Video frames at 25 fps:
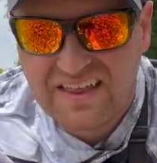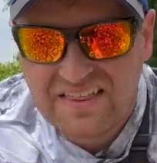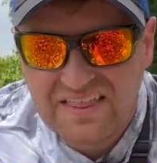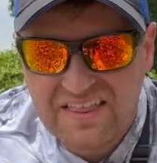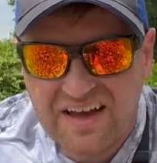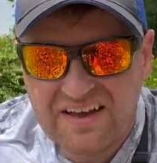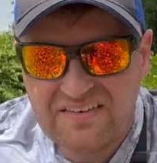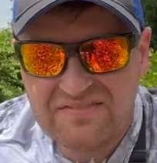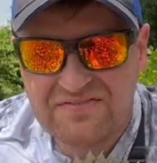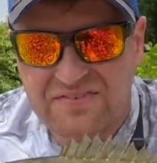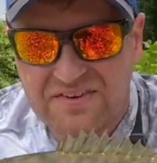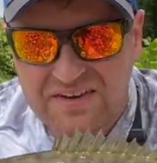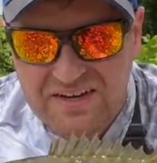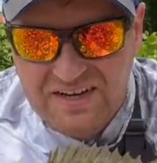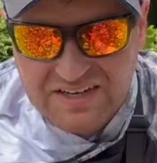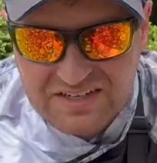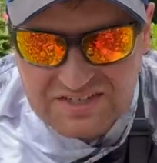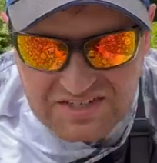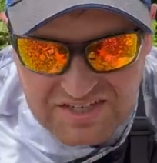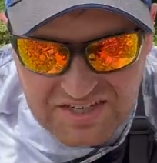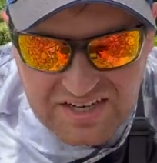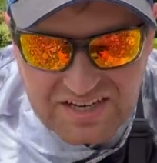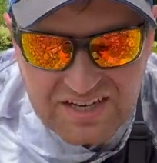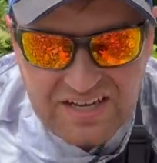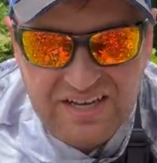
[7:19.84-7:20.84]
That
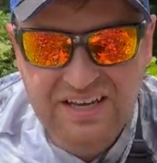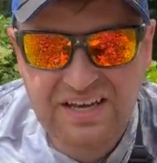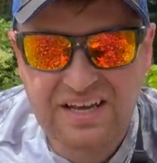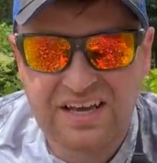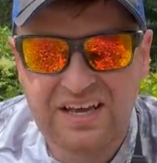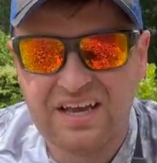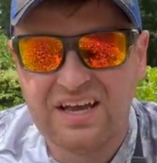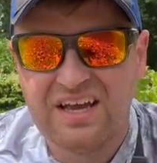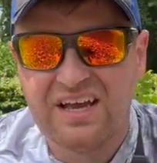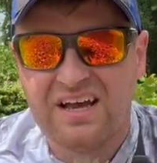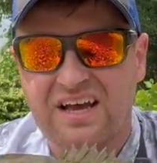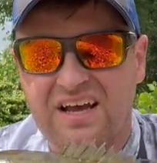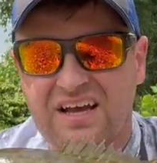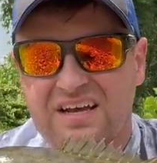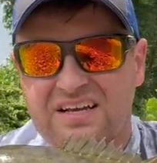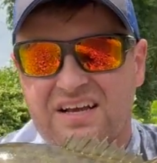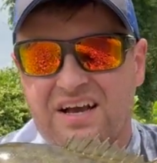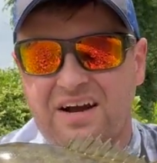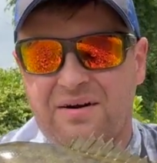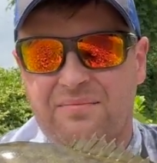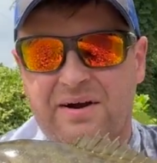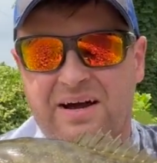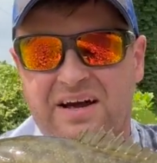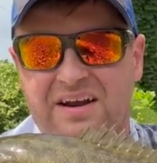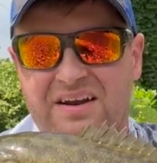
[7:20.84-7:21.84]
fish
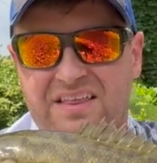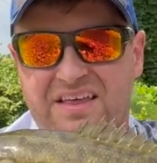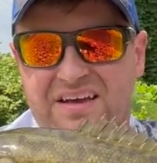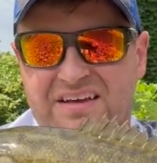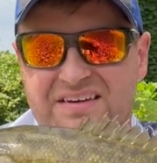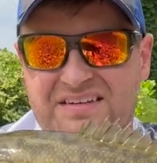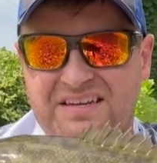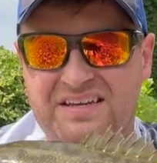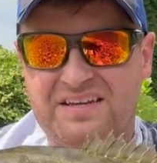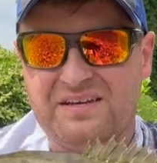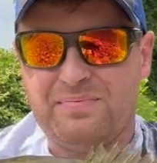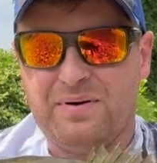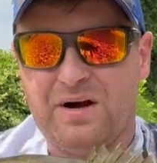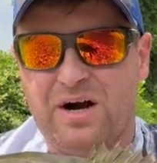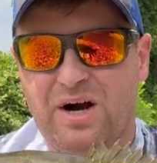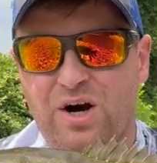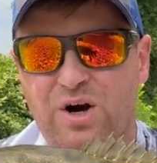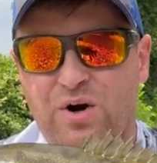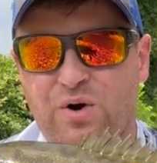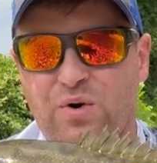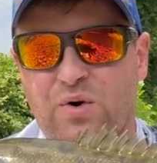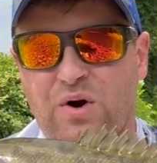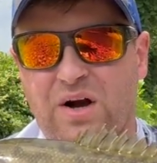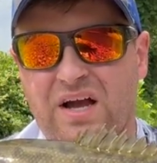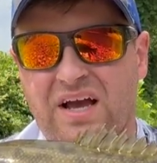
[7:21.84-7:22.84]
come out of that deep
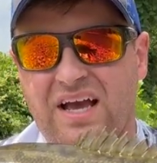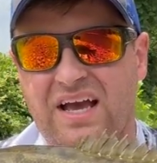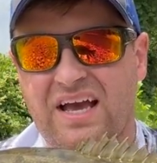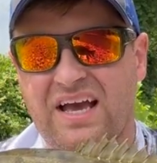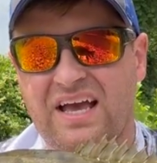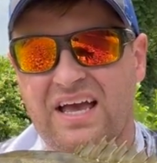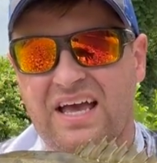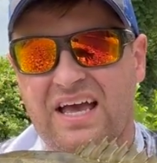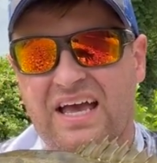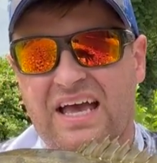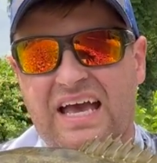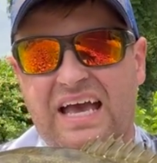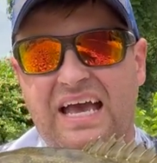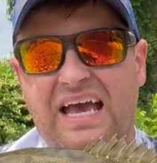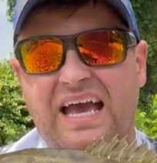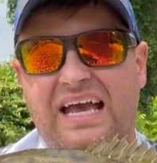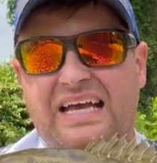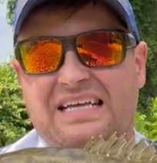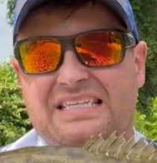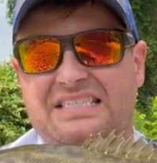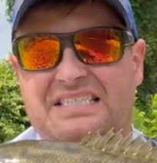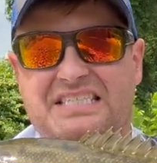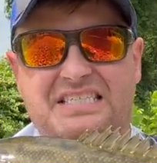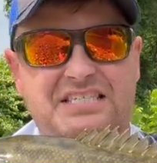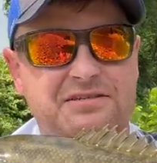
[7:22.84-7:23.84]
hole
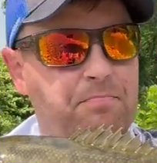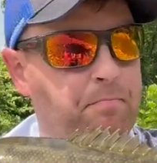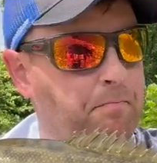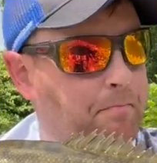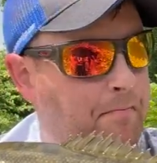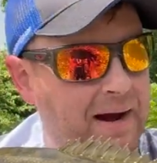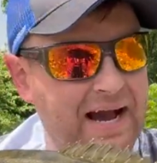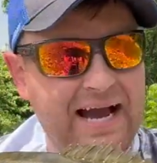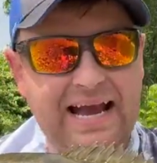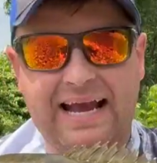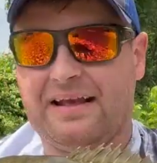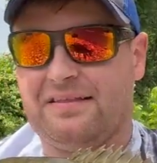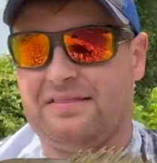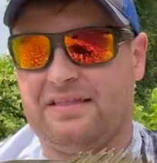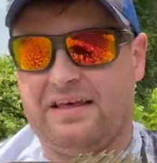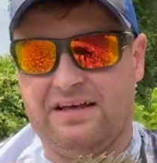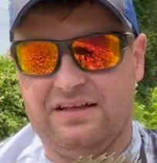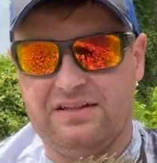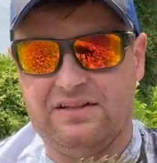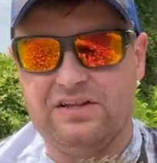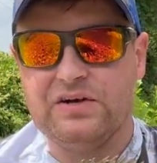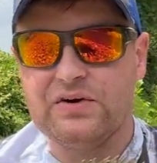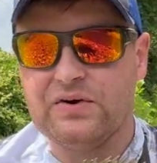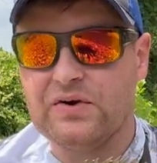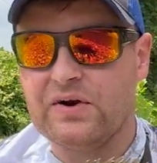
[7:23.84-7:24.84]
and smack
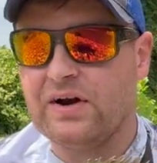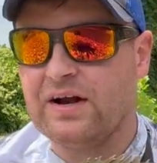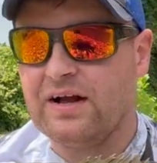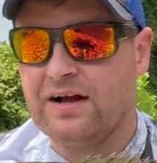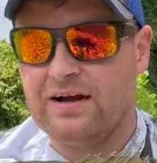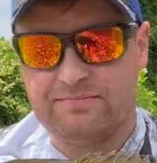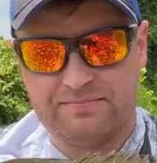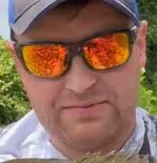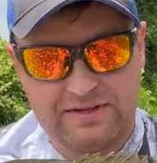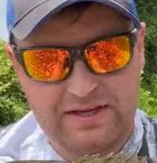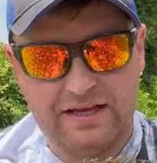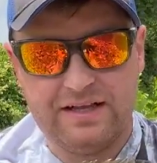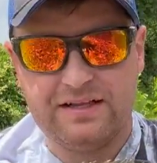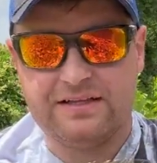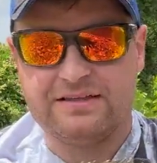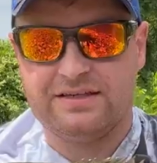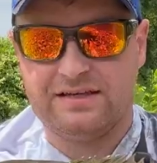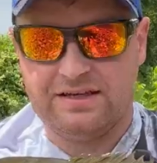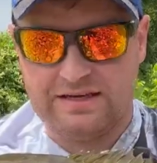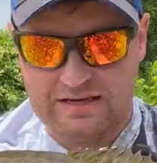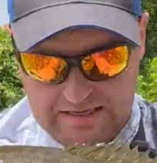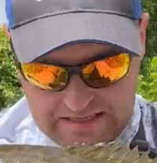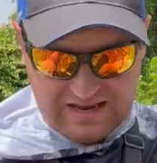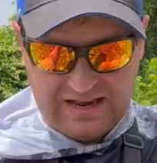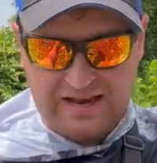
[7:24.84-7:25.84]
that lure. I'm telling you.
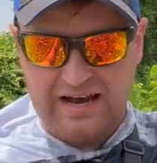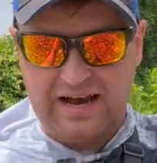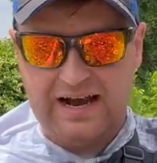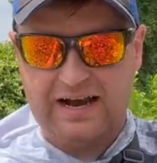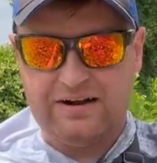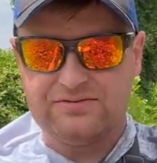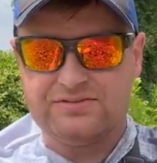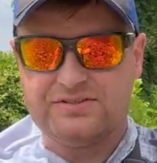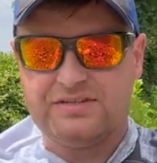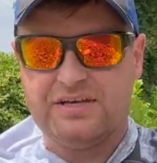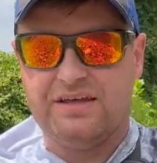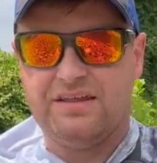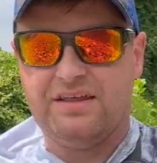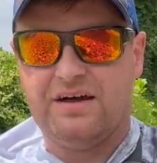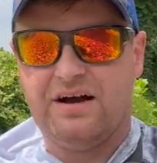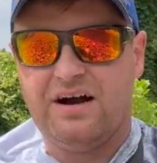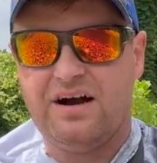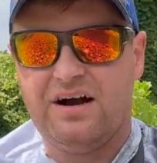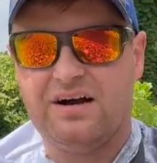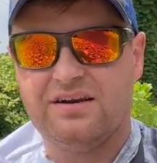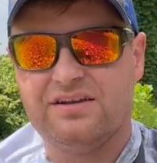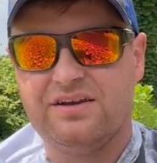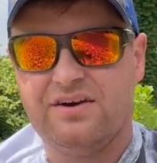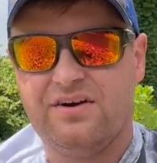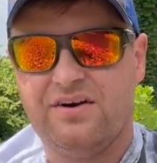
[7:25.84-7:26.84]
I would say the
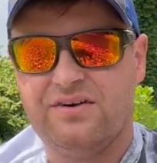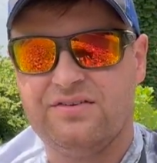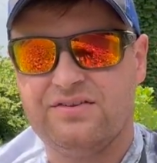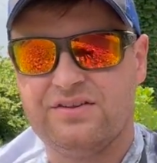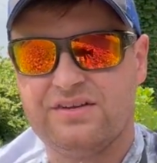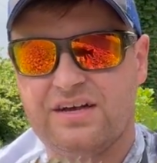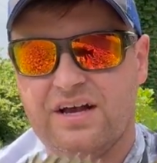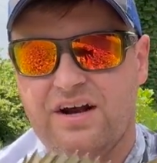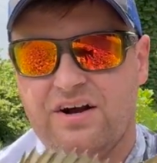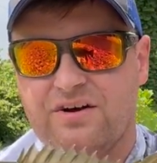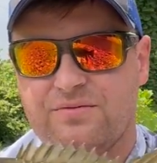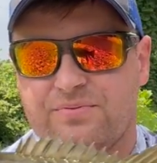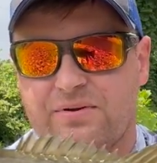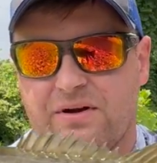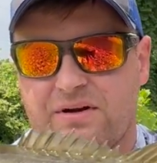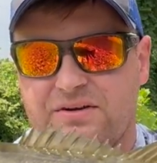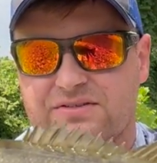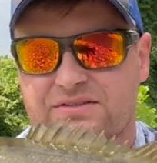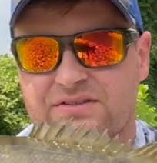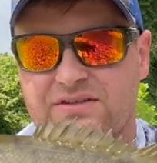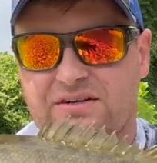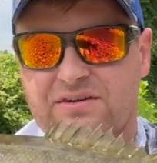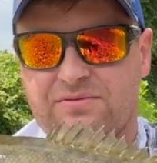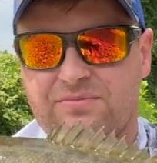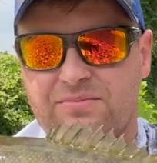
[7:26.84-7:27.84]
audio on the GoPro is
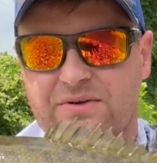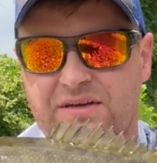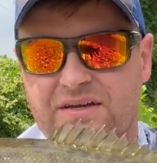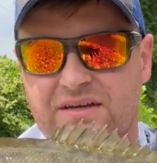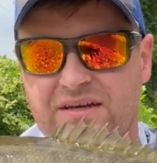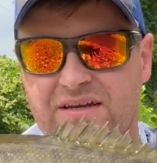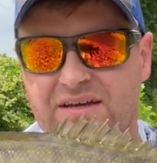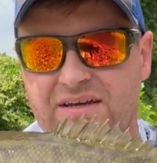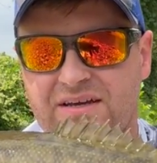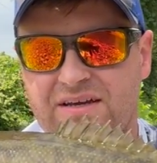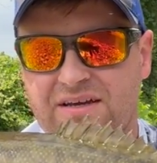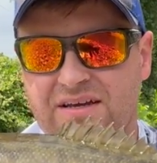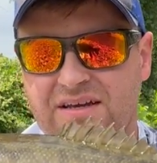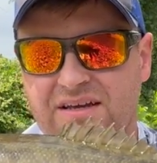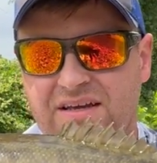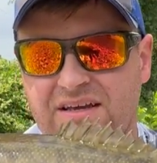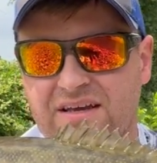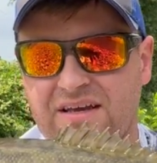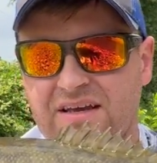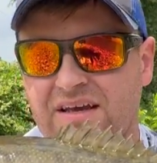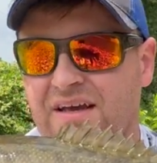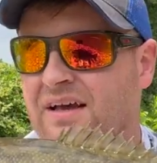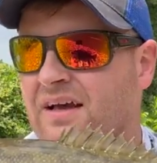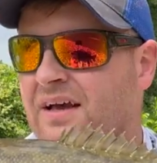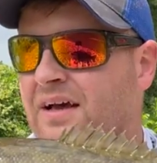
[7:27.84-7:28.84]
gonna be
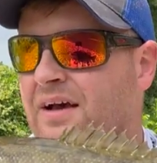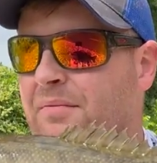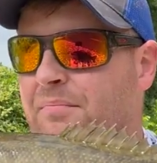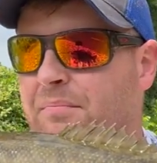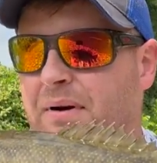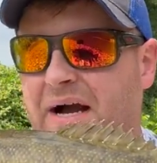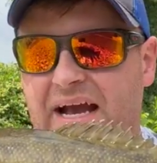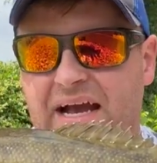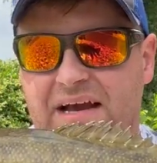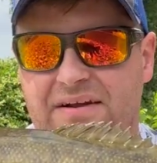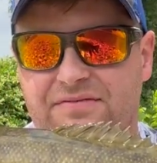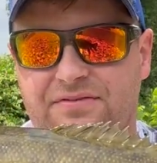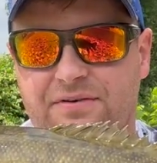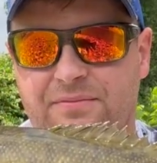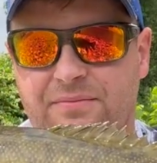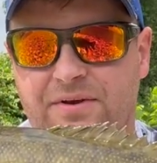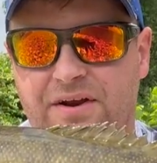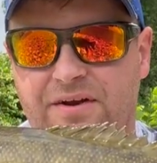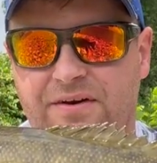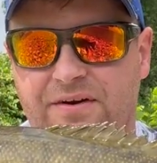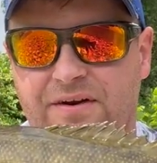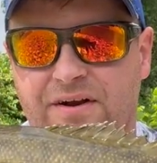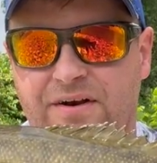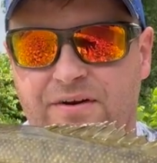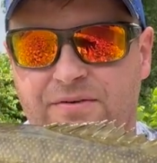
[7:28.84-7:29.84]
bad from
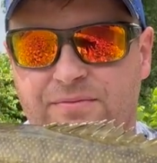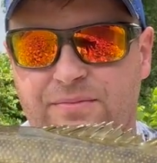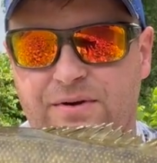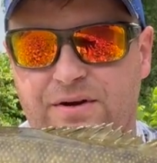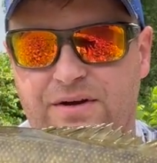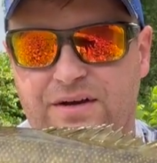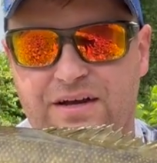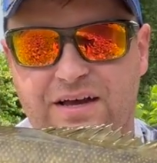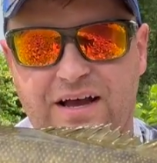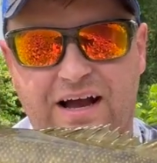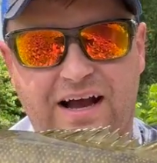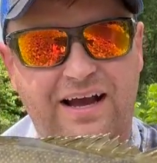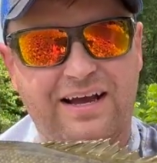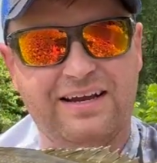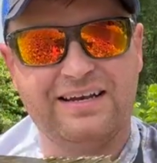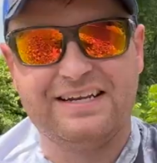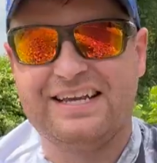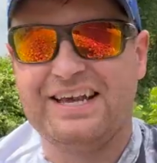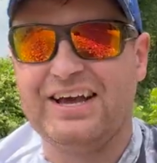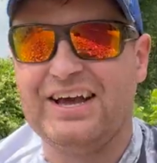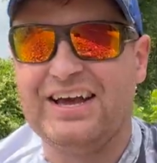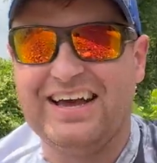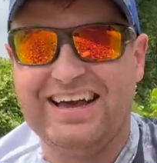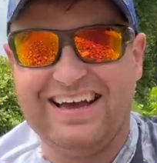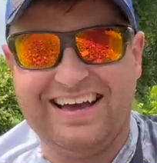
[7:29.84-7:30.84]
here on, but I
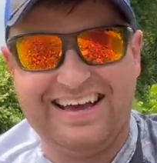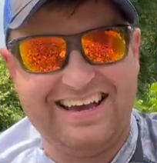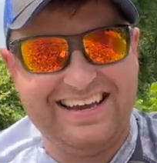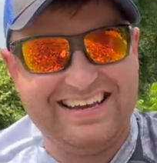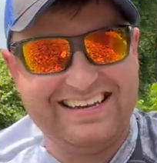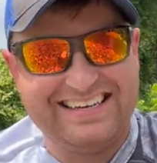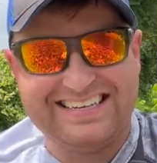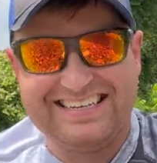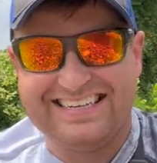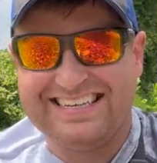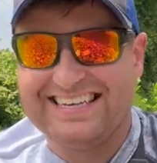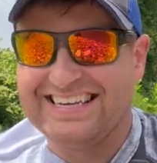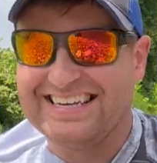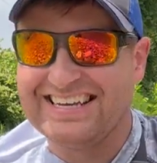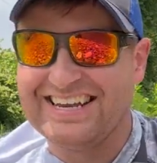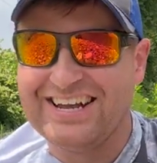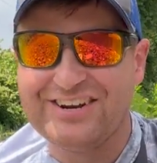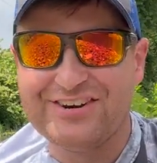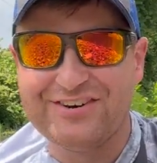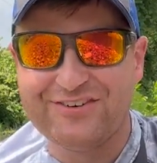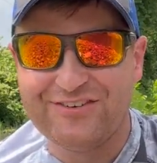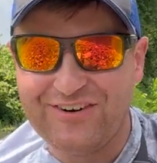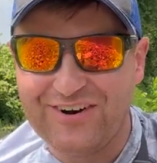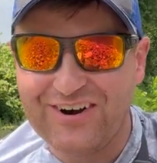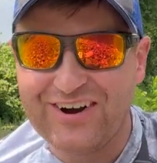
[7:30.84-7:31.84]
had to get
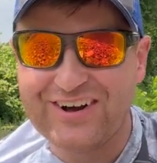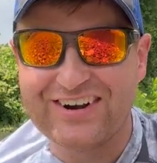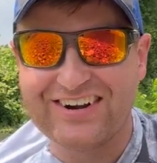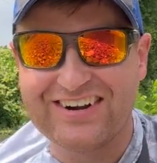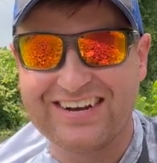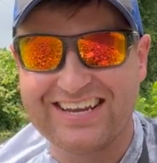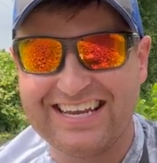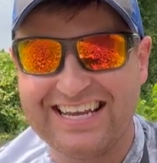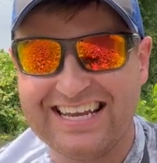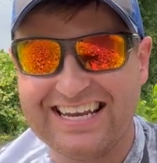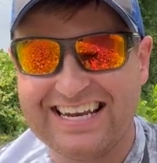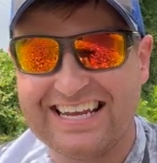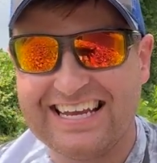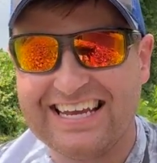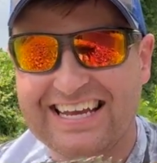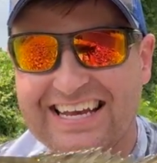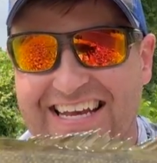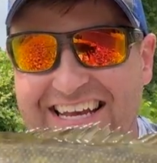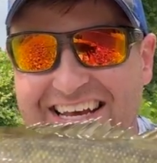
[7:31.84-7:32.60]
underwater to get it.